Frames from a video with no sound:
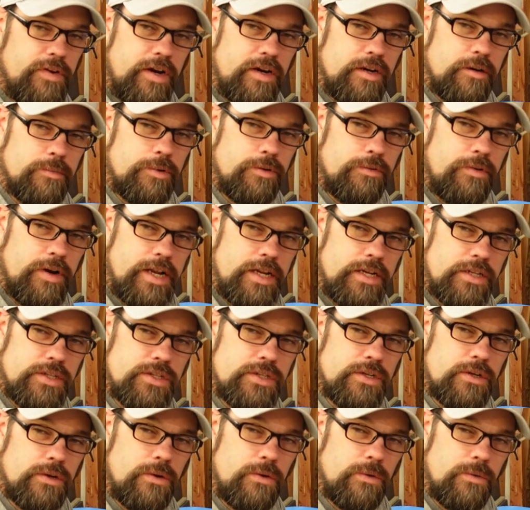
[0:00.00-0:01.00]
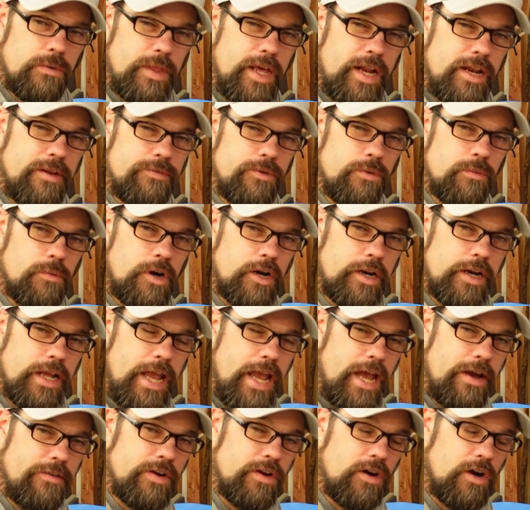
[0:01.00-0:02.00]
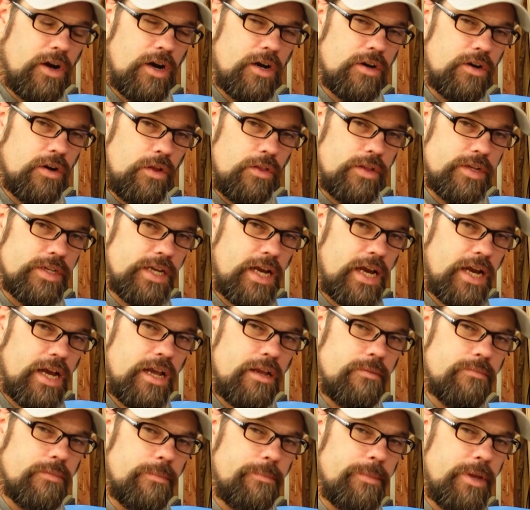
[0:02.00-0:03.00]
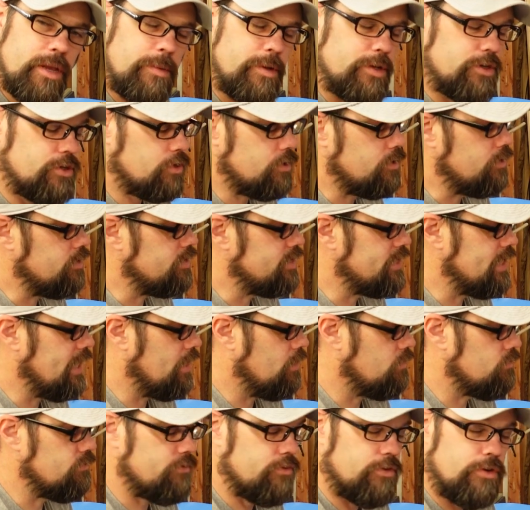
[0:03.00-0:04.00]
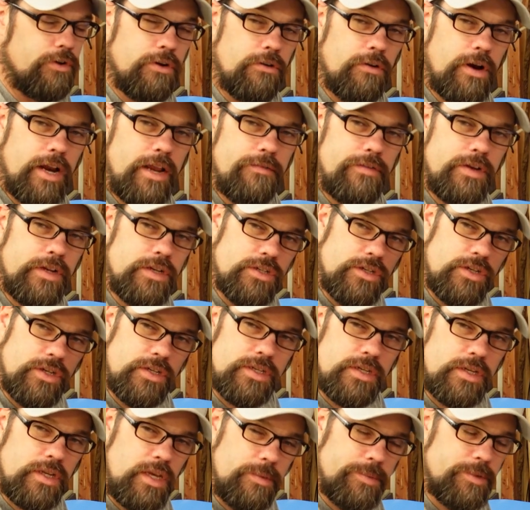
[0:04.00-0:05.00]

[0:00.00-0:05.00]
variable rate so that if you want to have it on all the time, but maybe turn it down for engravings just to